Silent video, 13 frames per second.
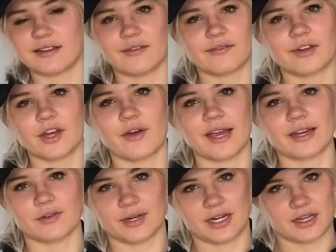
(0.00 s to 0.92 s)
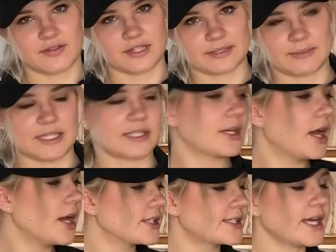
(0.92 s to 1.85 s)
have no idea what any of this means.
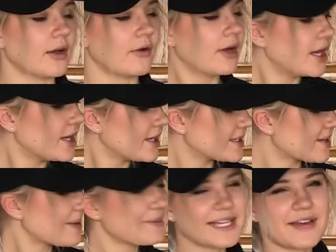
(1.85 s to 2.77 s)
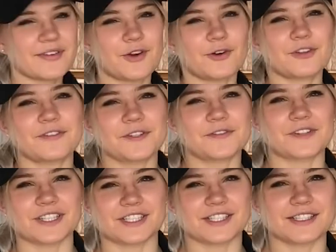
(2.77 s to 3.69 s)
So sometimes having whole food
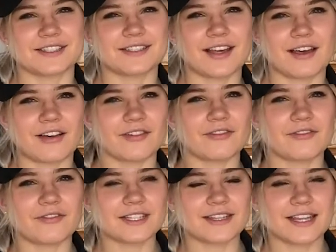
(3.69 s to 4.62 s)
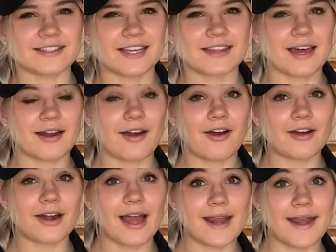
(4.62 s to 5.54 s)
versions of things like that
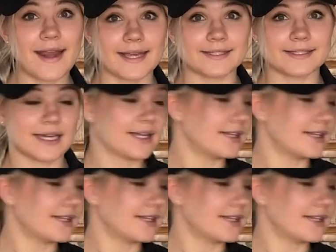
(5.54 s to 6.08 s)
are nice.